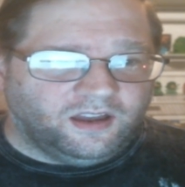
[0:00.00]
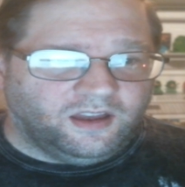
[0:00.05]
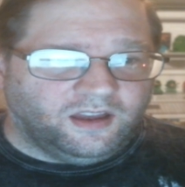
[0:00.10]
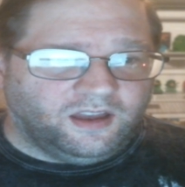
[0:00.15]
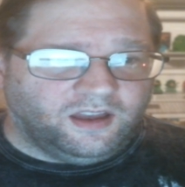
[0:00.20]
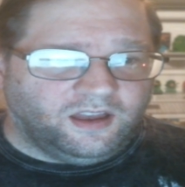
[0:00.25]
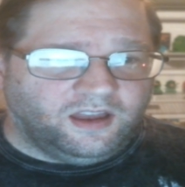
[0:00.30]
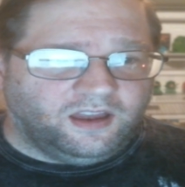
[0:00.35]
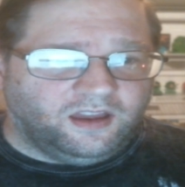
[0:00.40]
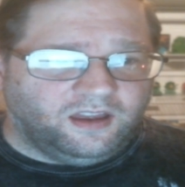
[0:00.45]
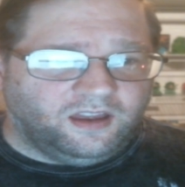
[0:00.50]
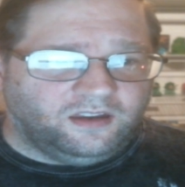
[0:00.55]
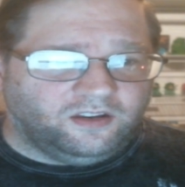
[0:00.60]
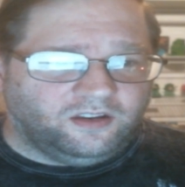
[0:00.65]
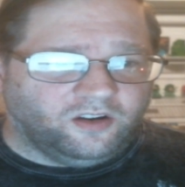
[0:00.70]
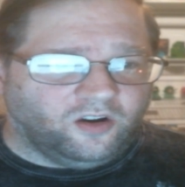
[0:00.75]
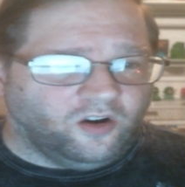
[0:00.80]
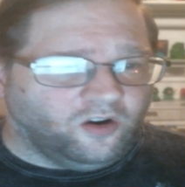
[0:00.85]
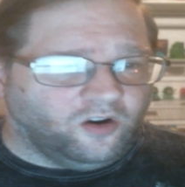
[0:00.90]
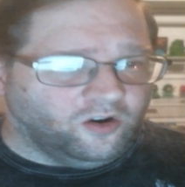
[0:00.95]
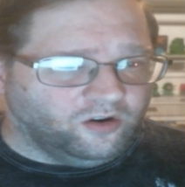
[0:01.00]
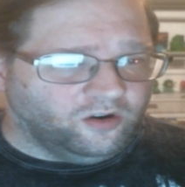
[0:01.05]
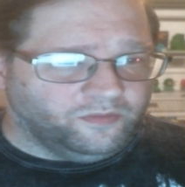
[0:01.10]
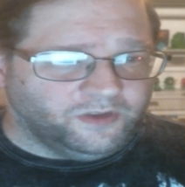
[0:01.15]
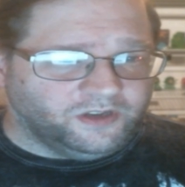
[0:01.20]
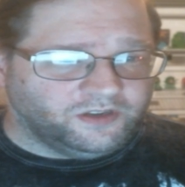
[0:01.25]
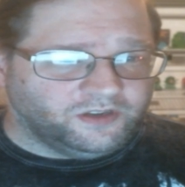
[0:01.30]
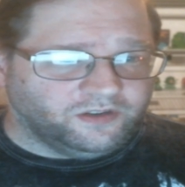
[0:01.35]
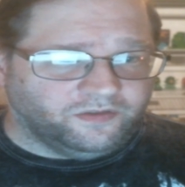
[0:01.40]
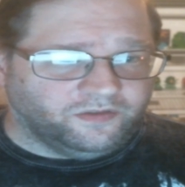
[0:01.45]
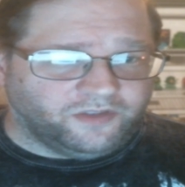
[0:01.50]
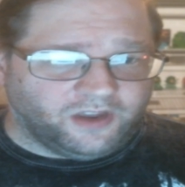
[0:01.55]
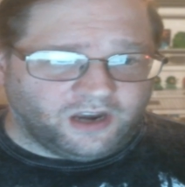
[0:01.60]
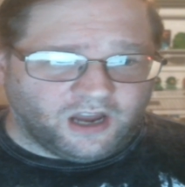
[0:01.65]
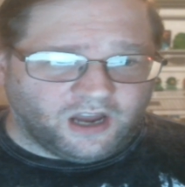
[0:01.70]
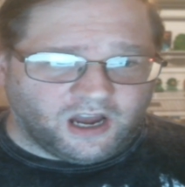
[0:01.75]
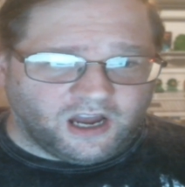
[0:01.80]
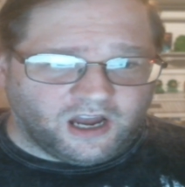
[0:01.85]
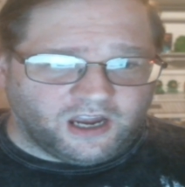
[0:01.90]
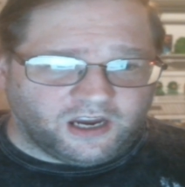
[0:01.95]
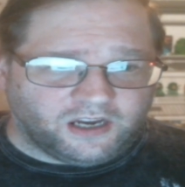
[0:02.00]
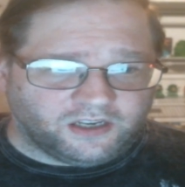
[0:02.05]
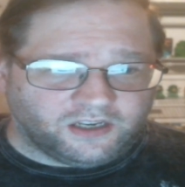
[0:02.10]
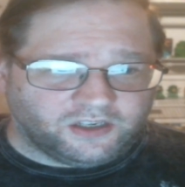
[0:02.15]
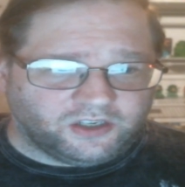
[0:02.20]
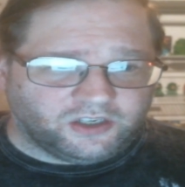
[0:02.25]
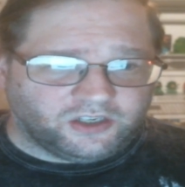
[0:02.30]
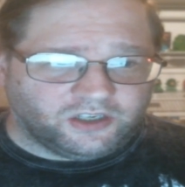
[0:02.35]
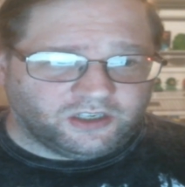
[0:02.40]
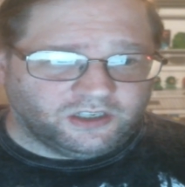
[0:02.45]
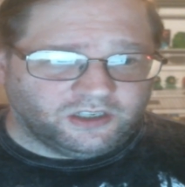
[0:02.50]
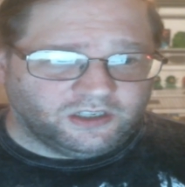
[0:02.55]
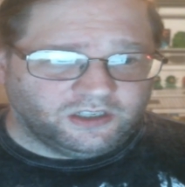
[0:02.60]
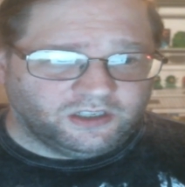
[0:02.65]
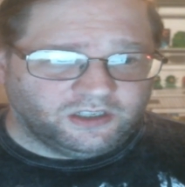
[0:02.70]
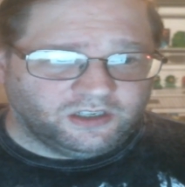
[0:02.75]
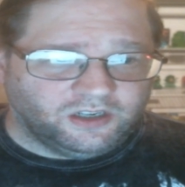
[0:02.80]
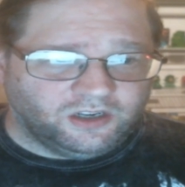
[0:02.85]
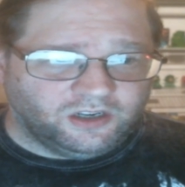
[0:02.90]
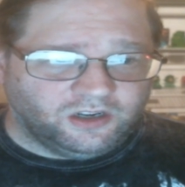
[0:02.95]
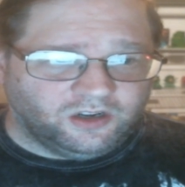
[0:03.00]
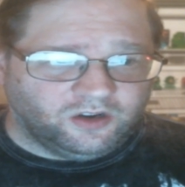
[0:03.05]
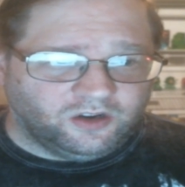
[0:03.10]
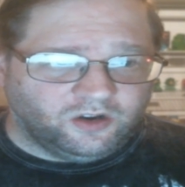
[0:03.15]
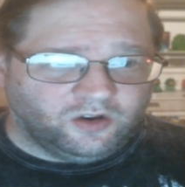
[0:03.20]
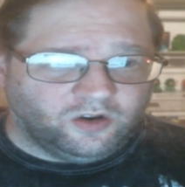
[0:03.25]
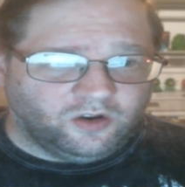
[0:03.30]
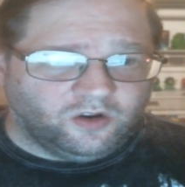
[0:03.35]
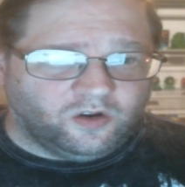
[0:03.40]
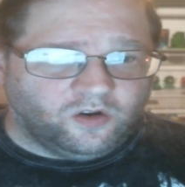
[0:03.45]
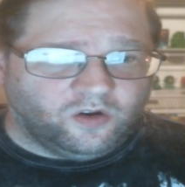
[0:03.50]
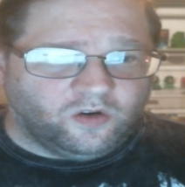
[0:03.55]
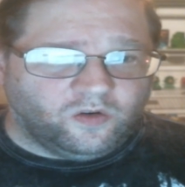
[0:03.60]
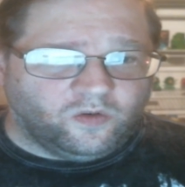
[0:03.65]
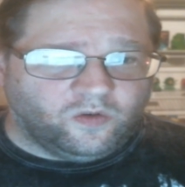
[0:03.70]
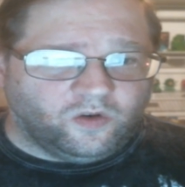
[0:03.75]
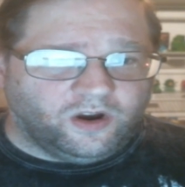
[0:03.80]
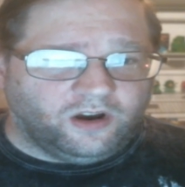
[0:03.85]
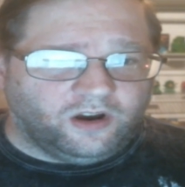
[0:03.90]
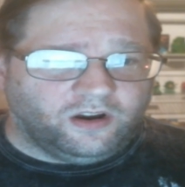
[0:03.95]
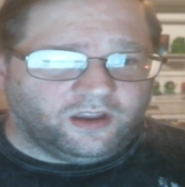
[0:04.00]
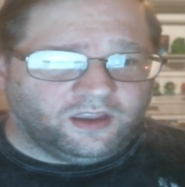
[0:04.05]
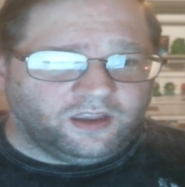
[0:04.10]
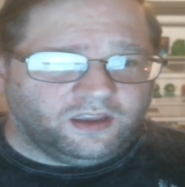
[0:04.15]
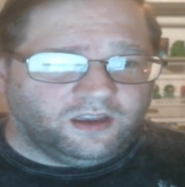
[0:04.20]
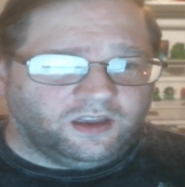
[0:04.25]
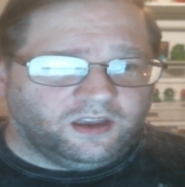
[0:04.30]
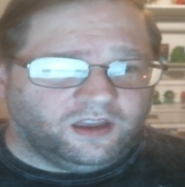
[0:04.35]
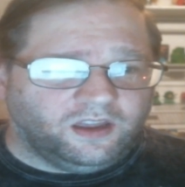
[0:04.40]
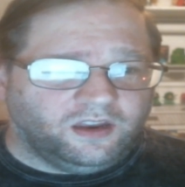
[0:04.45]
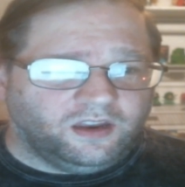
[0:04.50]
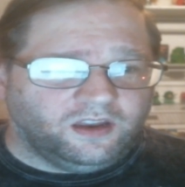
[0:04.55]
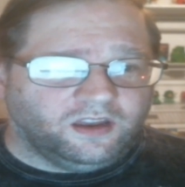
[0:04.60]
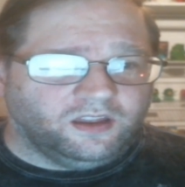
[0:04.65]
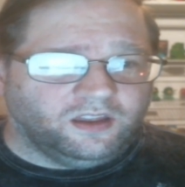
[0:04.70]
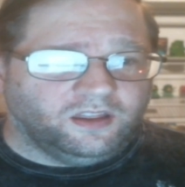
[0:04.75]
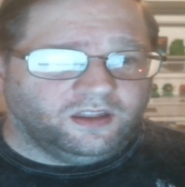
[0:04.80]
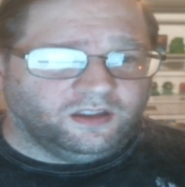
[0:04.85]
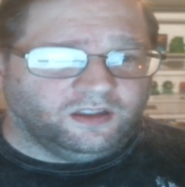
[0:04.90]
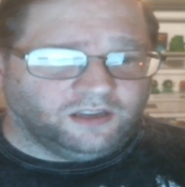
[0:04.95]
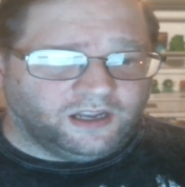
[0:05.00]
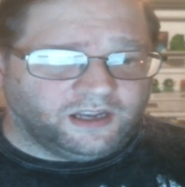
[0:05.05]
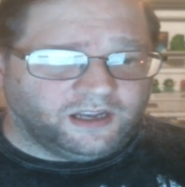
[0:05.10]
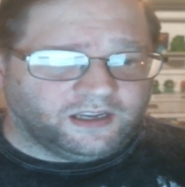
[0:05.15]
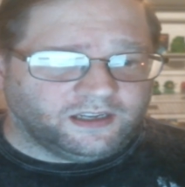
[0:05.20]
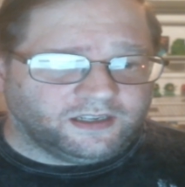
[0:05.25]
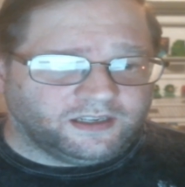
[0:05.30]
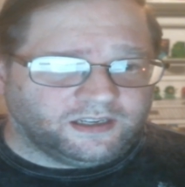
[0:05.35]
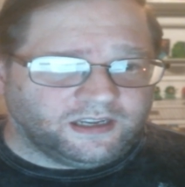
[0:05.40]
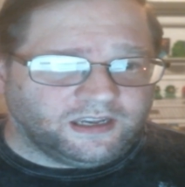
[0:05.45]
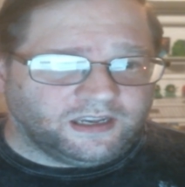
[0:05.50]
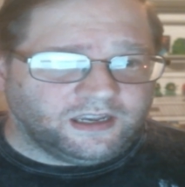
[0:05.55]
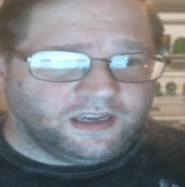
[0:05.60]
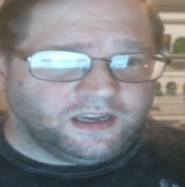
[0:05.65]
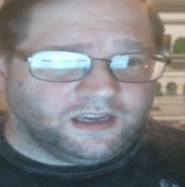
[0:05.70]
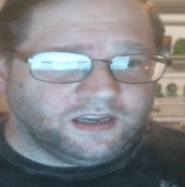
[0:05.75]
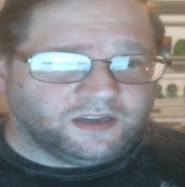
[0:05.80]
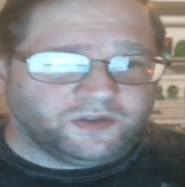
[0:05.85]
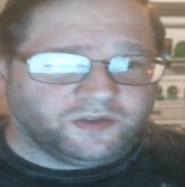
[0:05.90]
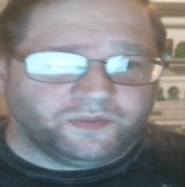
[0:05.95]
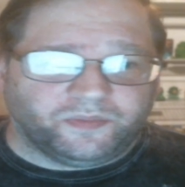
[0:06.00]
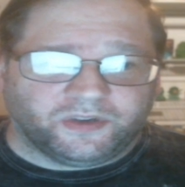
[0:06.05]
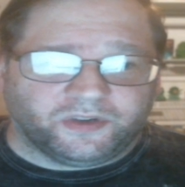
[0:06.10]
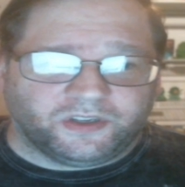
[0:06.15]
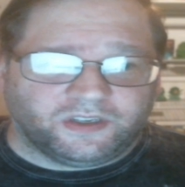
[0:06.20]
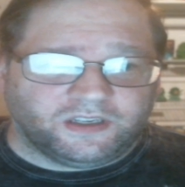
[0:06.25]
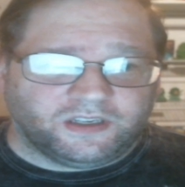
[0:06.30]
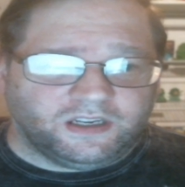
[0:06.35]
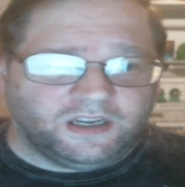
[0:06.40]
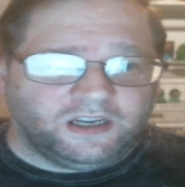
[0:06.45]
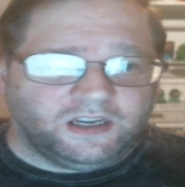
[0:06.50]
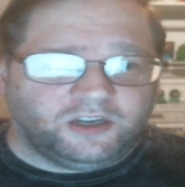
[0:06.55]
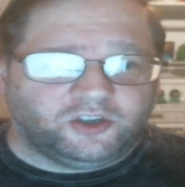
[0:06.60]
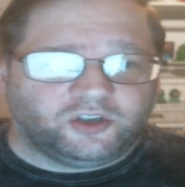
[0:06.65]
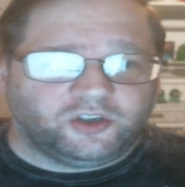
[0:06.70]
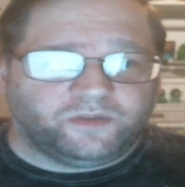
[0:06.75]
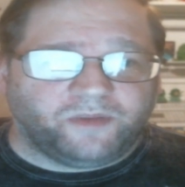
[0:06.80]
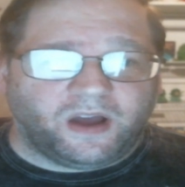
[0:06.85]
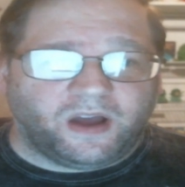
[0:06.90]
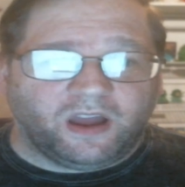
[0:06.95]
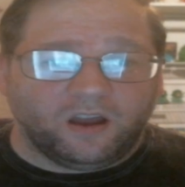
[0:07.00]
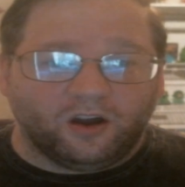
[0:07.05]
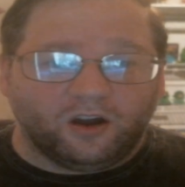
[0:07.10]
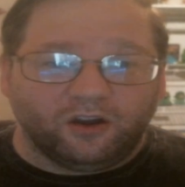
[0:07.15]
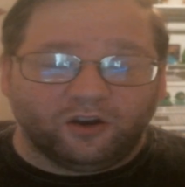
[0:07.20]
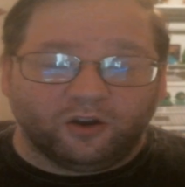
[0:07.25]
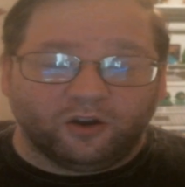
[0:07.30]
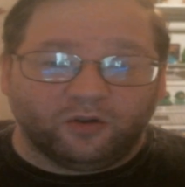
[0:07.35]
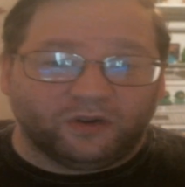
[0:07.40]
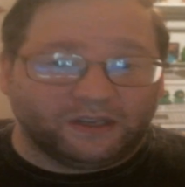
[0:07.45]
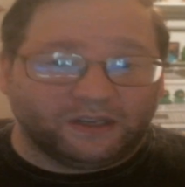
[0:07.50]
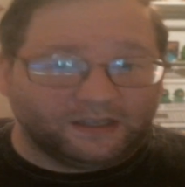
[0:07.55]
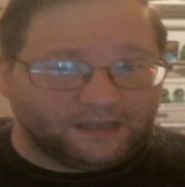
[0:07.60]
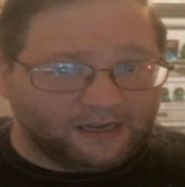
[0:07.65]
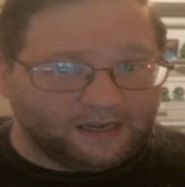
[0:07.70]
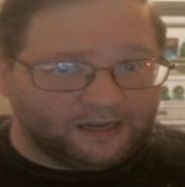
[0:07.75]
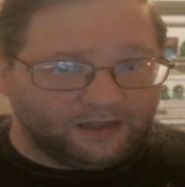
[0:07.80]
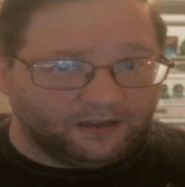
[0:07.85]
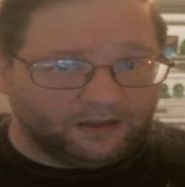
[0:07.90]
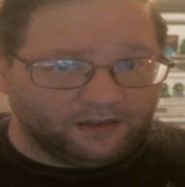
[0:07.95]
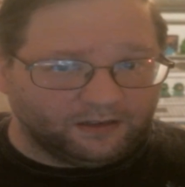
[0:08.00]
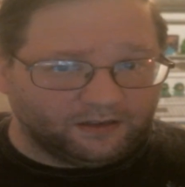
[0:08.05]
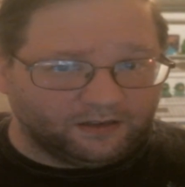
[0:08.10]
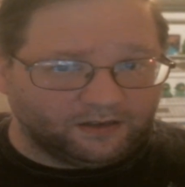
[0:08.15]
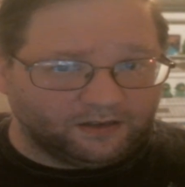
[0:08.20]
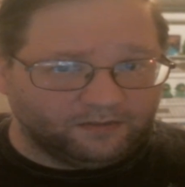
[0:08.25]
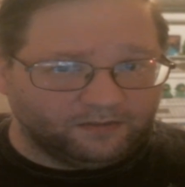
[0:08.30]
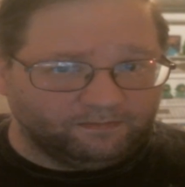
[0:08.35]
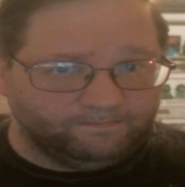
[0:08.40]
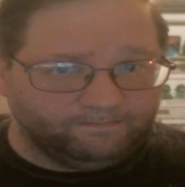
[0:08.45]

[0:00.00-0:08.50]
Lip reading: And Armies of the Night, wherein the legacy is besieged by unknown assailants.